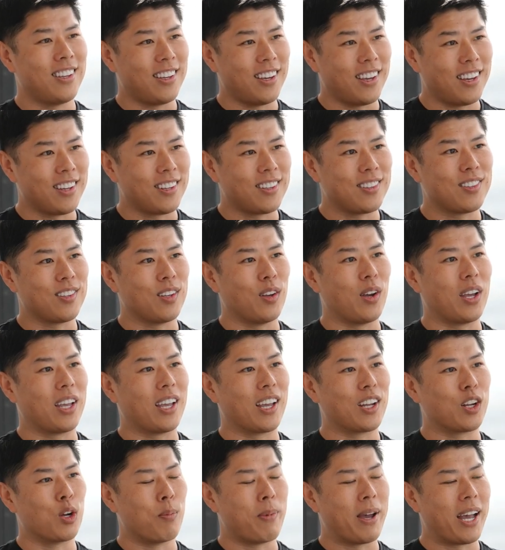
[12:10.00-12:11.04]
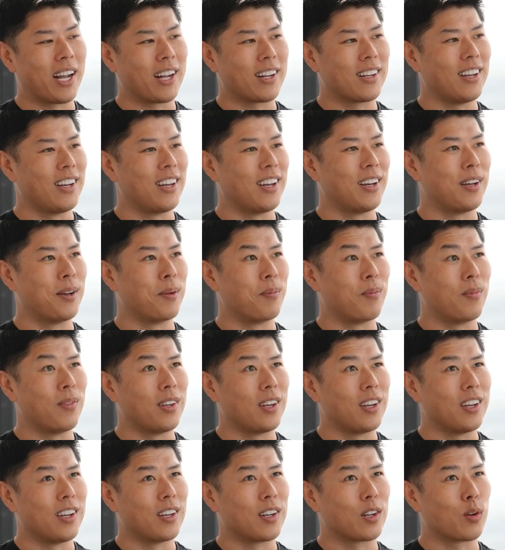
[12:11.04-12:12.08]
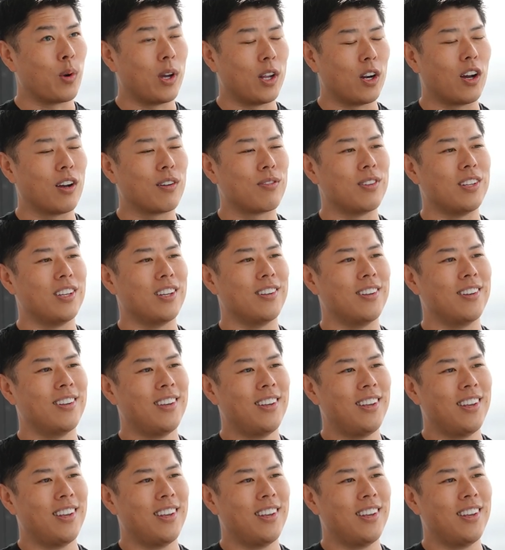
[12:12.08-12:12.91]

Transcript: Yeah. So I go back quite often.